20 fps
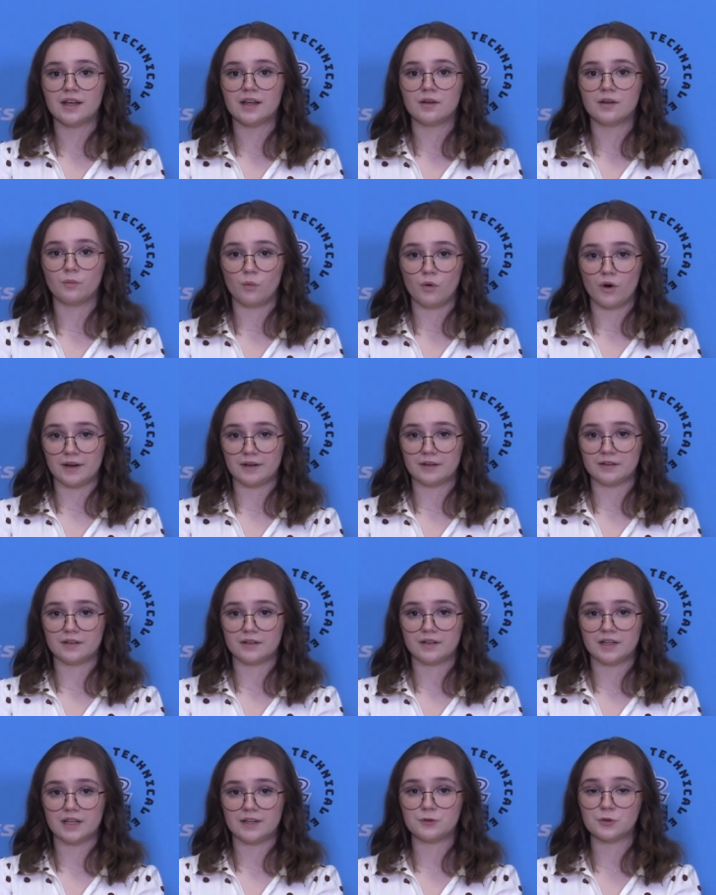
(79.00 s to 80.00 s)
1.
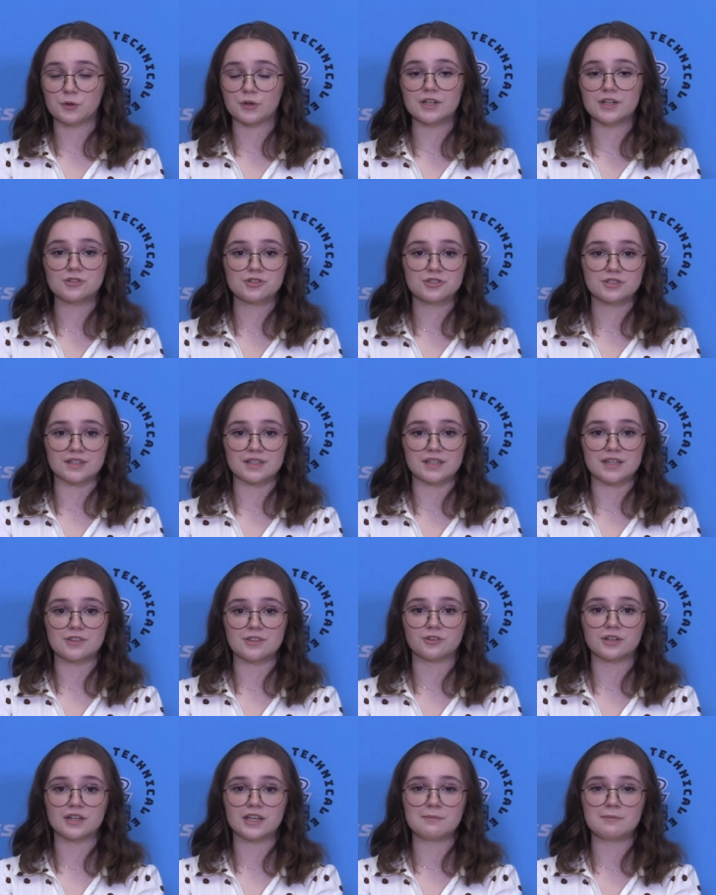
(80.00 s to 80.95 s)
If you are interested, either